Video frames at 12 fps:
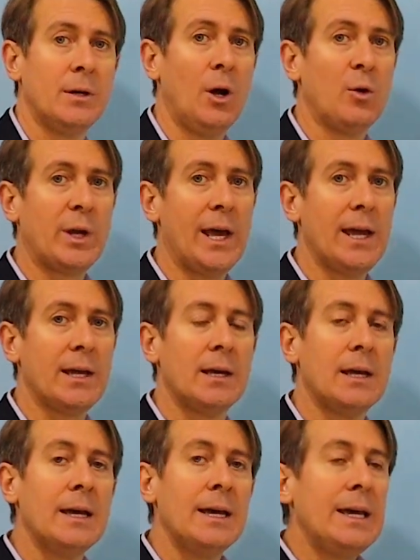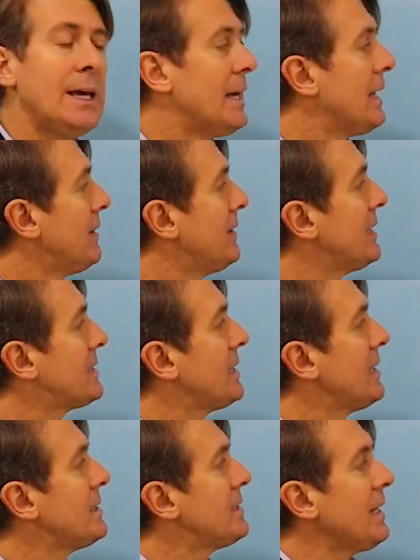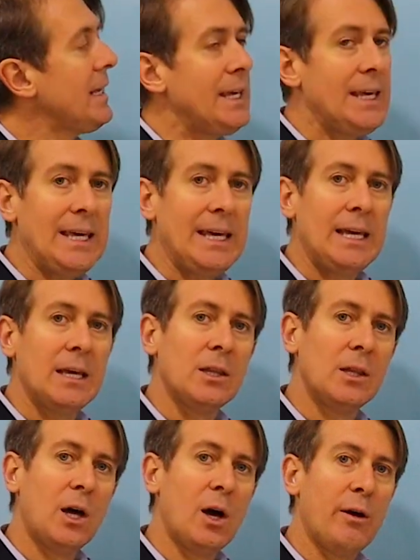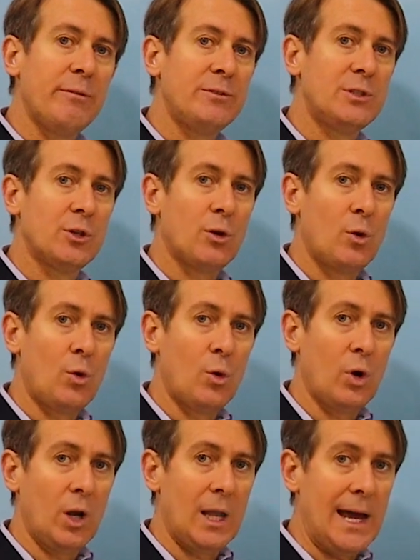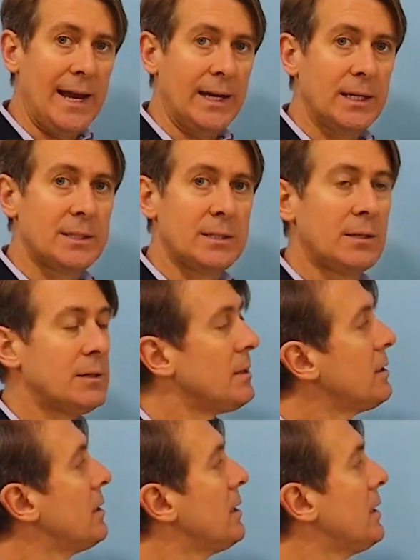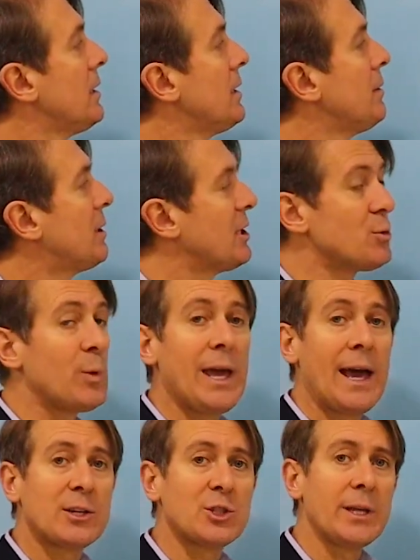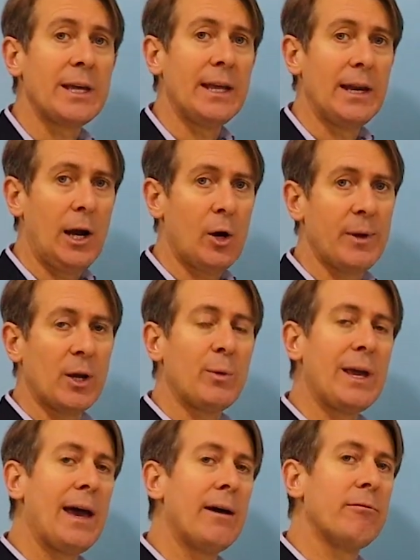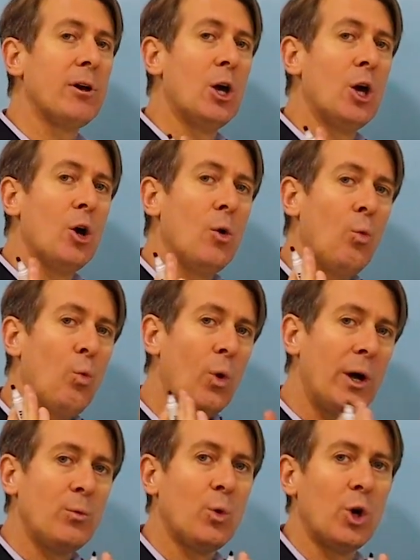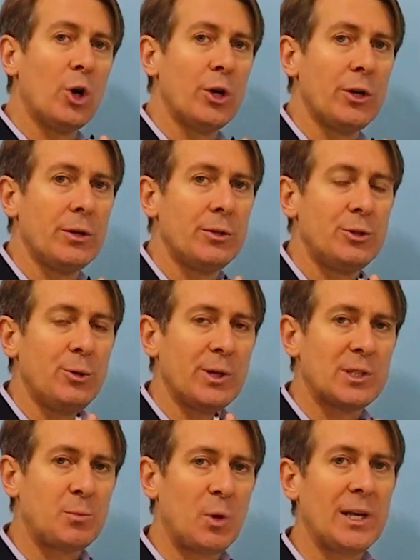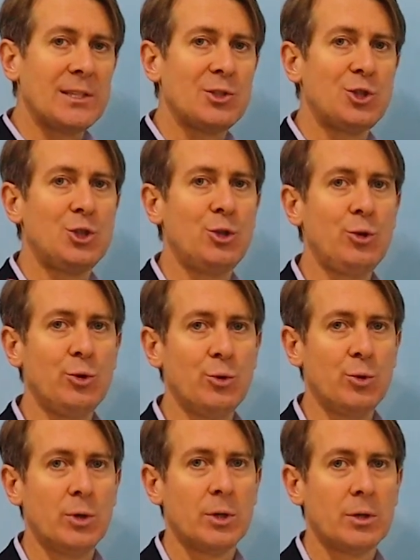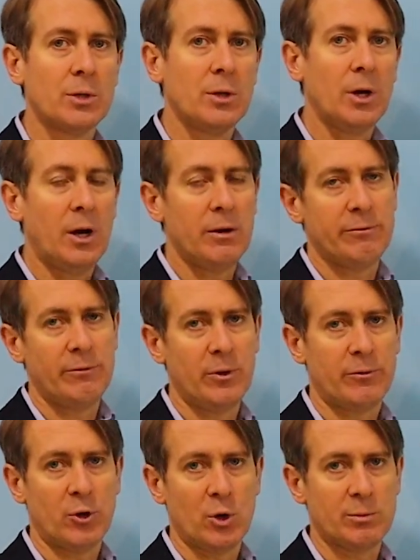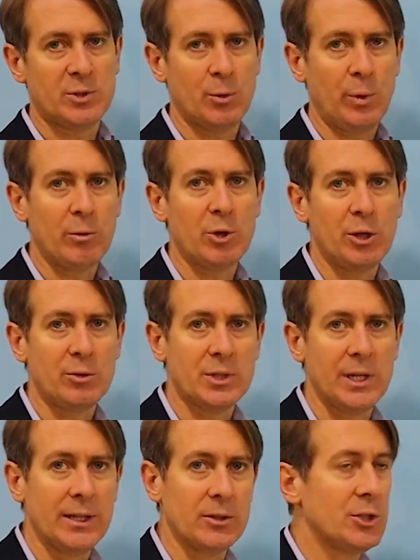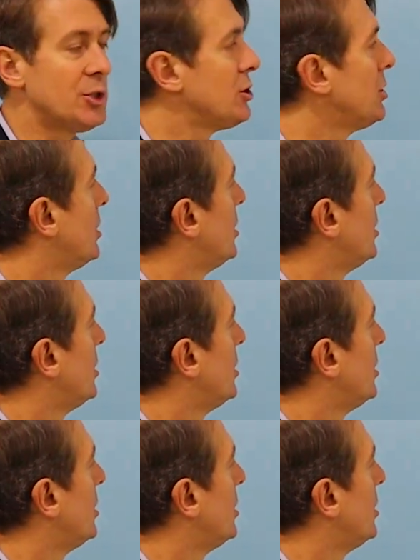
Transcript: Okay? This is he loved or liked, because we actually, in Arabic, we have one word to express two of the verbs that we would use in English.